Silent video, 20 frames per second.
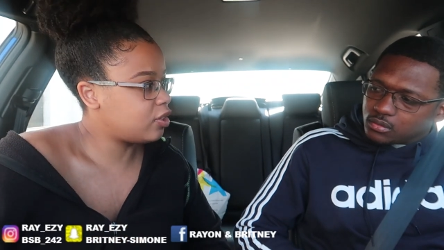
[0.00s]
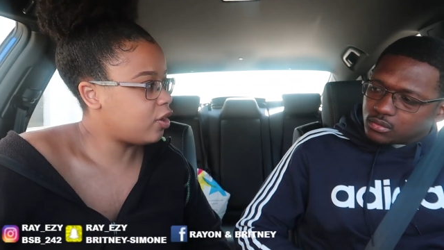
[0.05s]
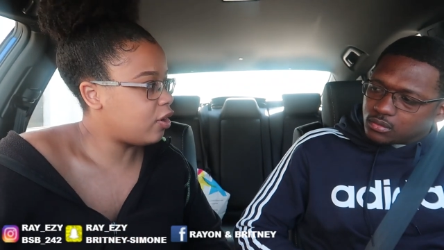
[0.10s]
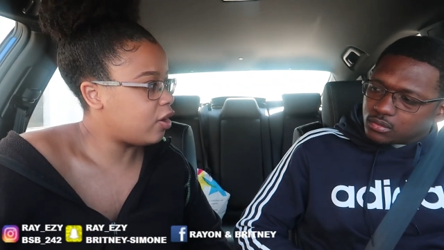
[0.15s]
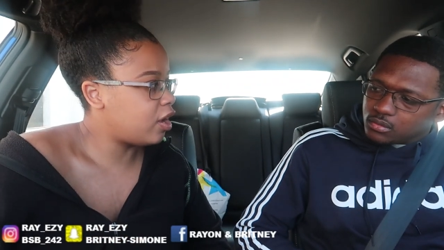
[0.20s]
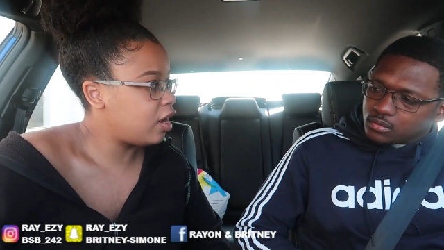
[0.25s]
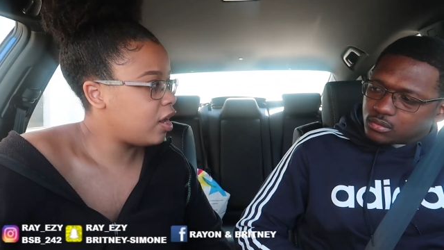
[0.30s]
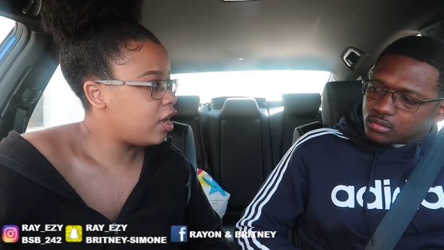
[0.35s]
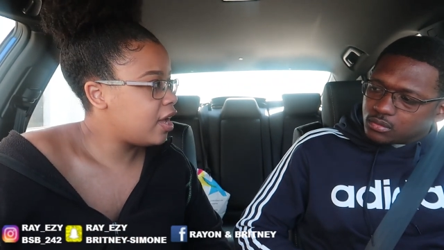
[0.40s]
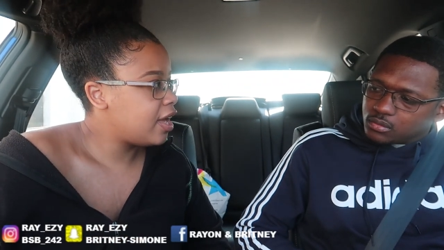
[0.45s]
Speaker 1: have
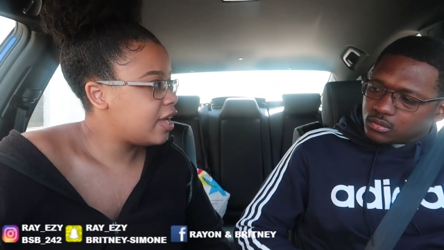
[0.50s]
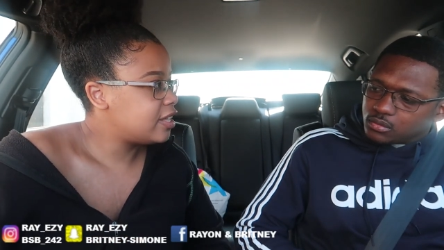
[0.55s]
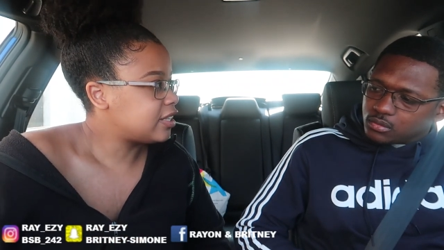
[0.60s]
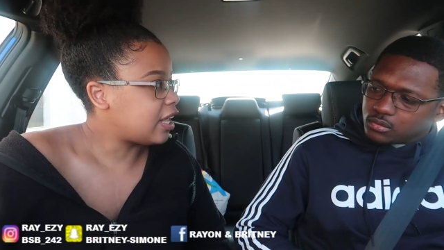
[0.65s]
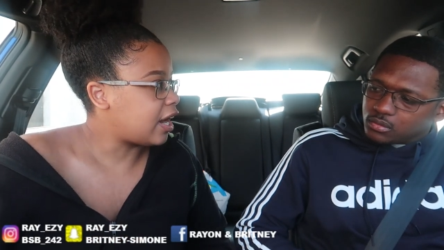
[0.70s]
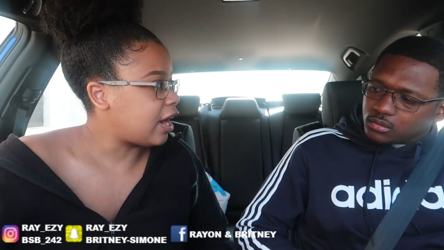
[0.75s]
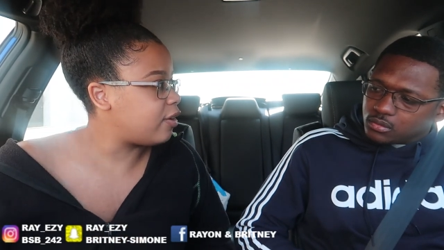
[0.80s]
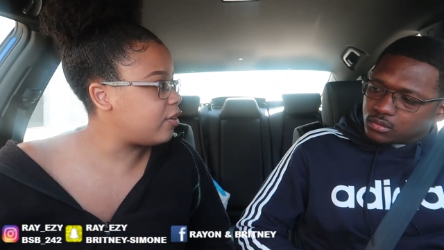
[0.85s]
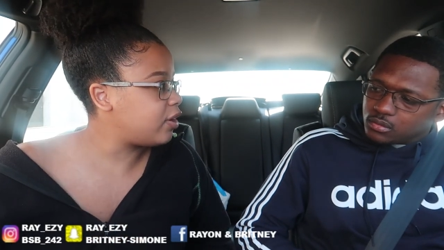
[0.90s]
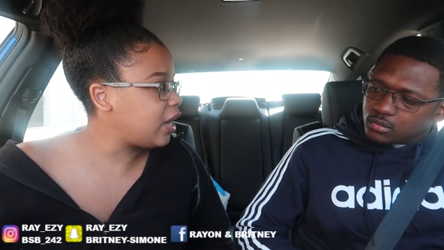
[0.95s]
thought
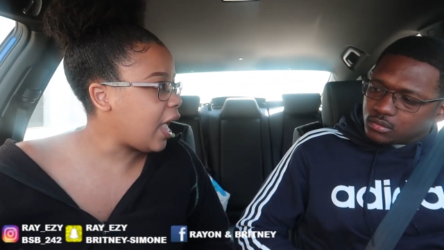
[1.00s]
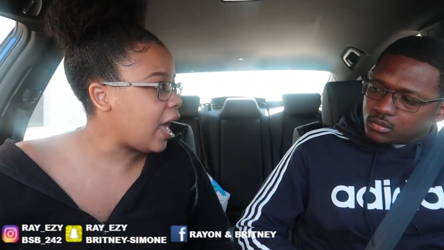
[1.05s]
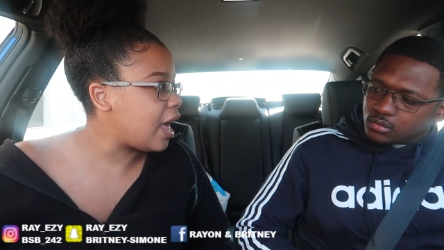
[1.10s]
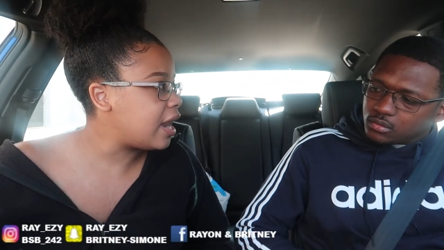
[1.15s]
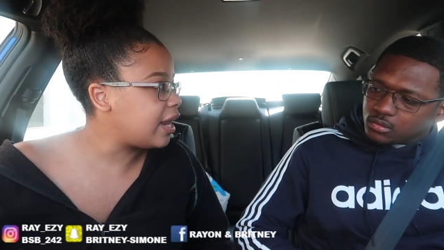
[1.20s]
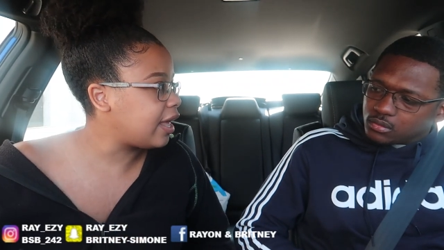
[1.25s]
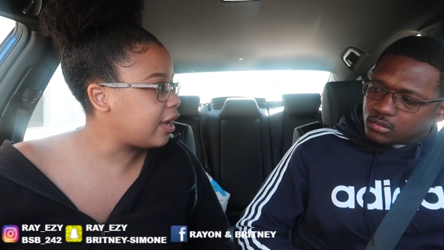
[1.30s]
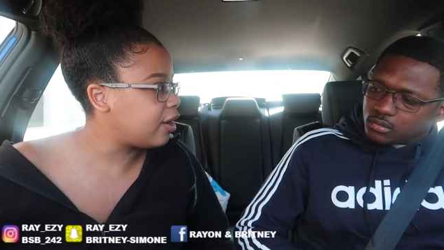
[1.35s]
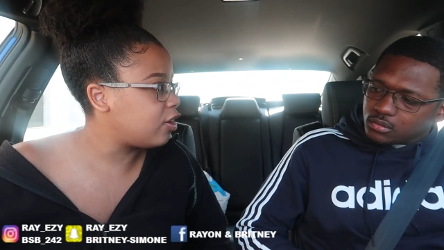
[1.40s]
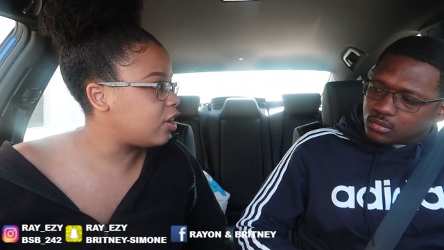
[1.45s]
that I only had
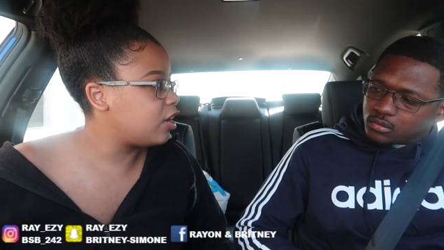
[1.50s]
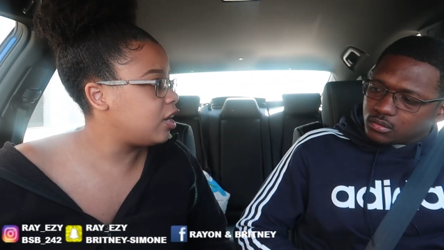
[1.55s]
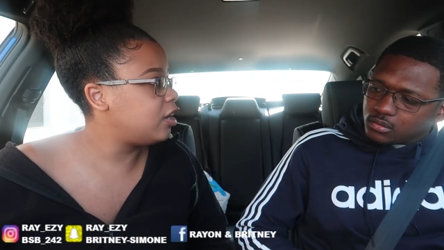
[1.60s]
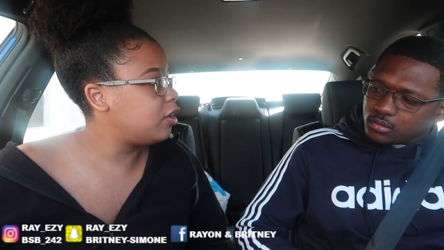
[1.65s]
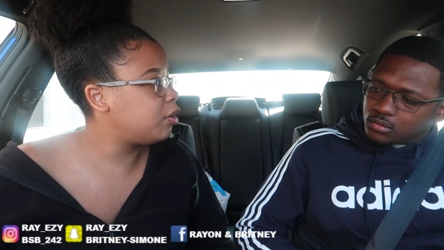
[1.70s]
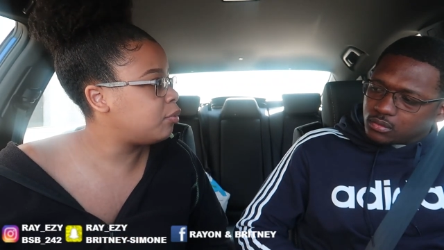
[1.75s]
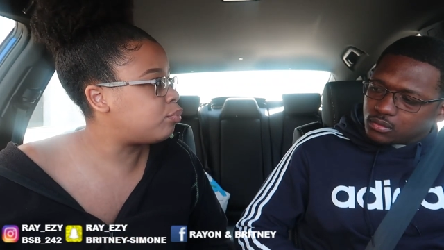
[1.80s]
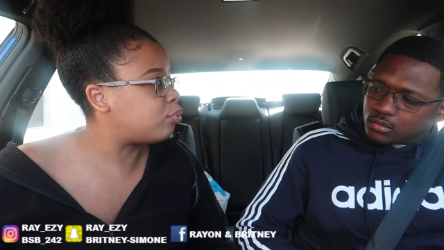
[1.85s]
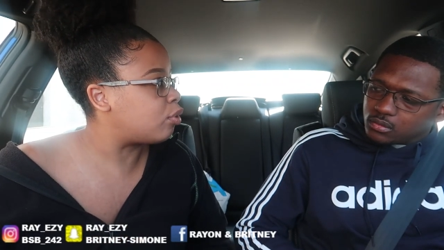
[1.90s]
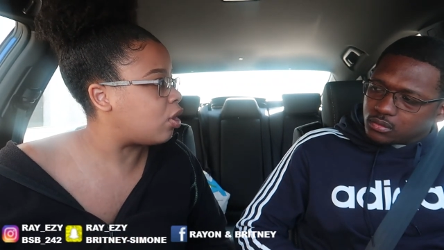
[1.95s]
like on a
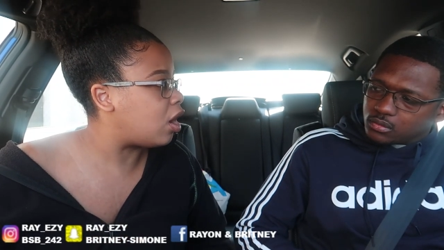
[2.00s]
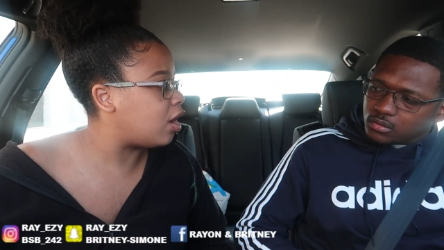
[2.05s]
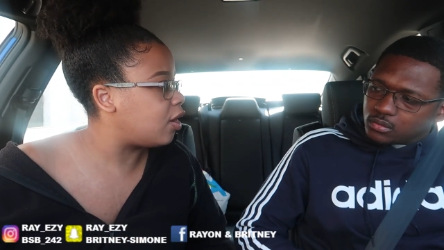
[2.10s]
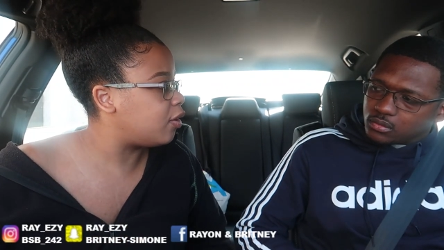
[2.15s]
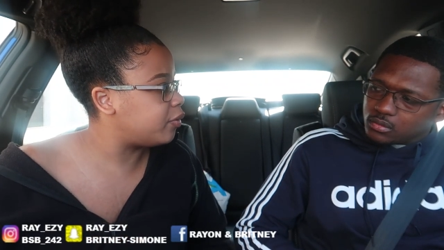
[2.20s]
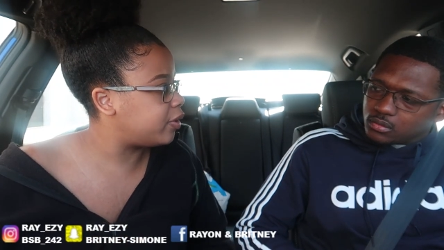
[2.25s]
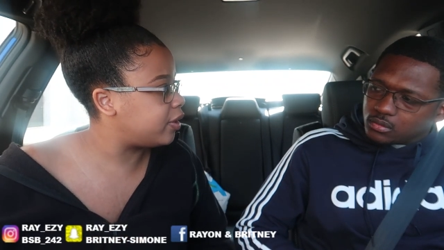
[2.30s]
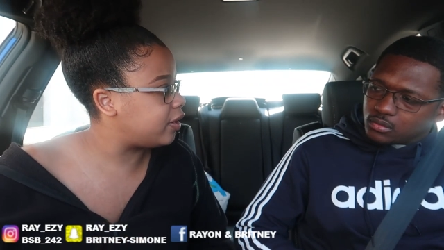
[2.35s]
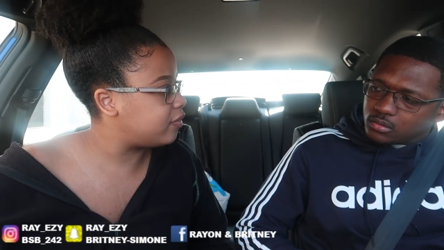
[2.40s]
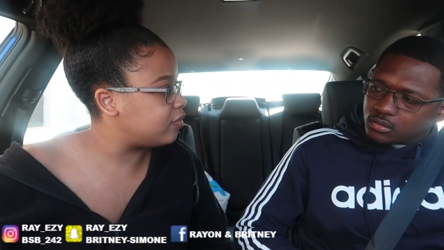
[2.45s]
little bra or
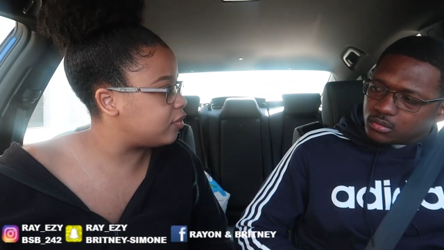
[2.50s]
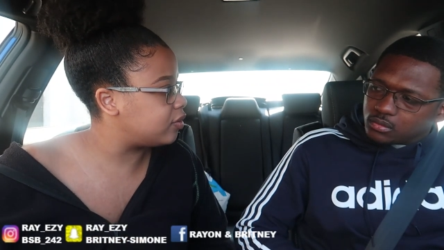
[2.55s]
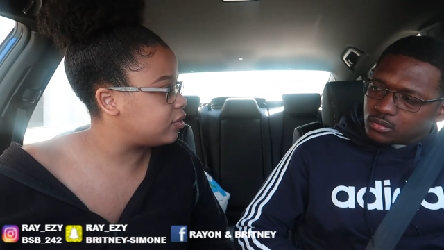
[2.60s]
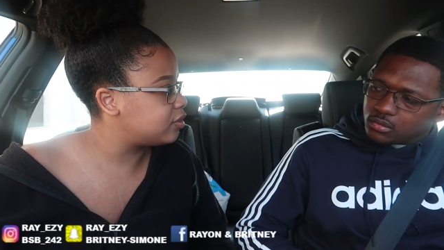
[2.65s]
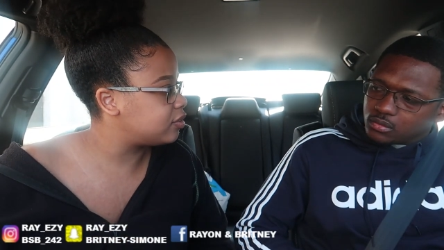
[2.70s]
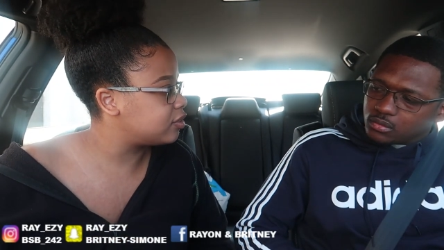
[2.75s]
whatever.